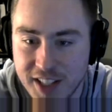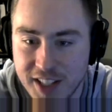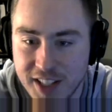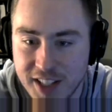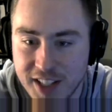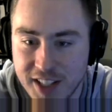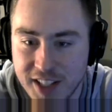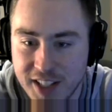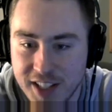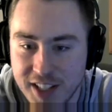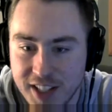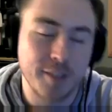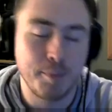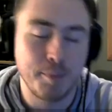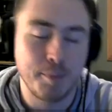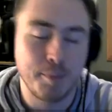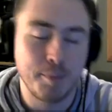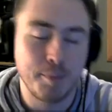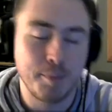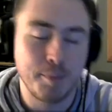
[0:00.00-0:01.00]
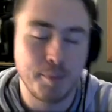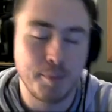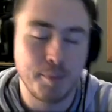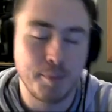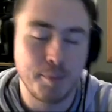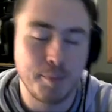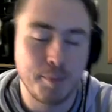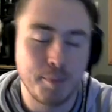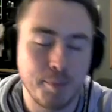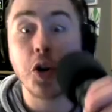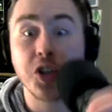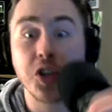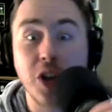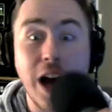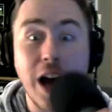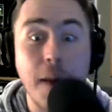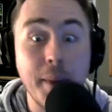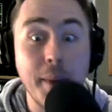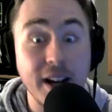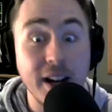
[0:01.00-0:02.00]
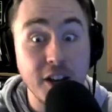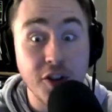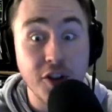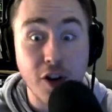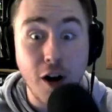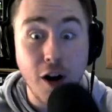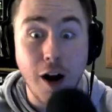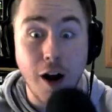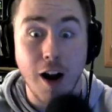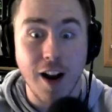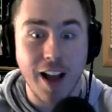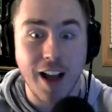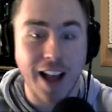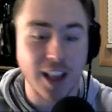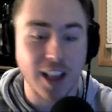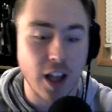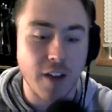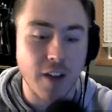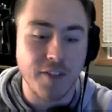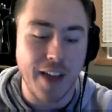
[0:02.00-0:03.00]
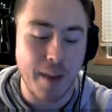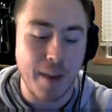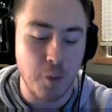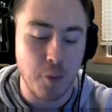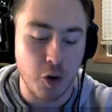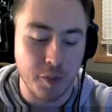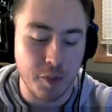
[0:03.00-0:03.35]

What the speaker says: not one that I took, but that just shows you how many there are. I love that